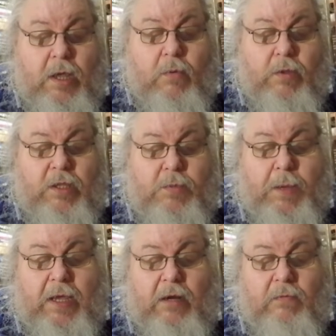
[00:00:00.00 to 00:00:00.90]
With a
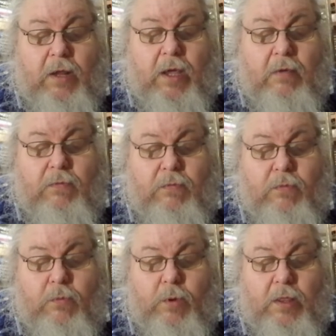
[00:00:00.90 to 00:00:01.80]
spade of
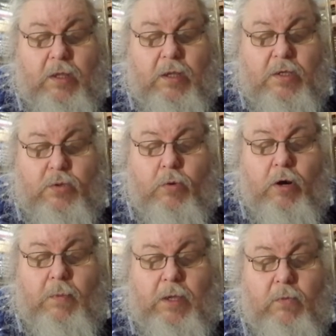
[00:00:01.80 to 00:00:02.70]
life, with a
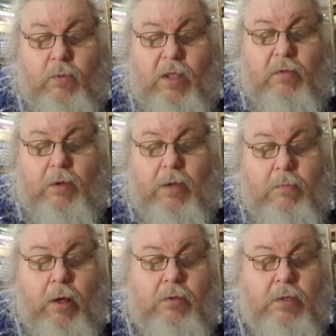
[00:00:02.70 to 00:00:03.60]
squirming, writhing
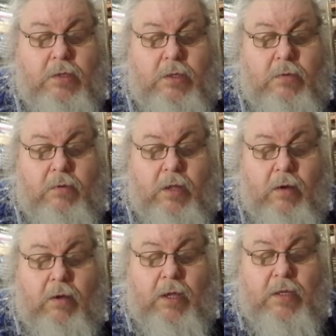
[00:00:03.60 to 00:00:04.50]
multitude,
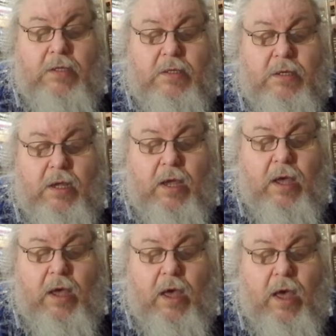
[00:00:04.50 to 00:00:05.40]
there is
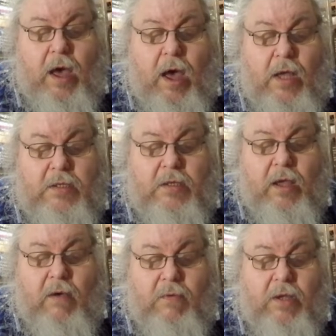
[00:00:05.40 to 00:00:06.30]
us
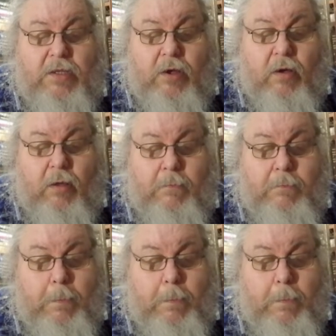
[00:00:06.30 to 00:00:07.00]
of us all.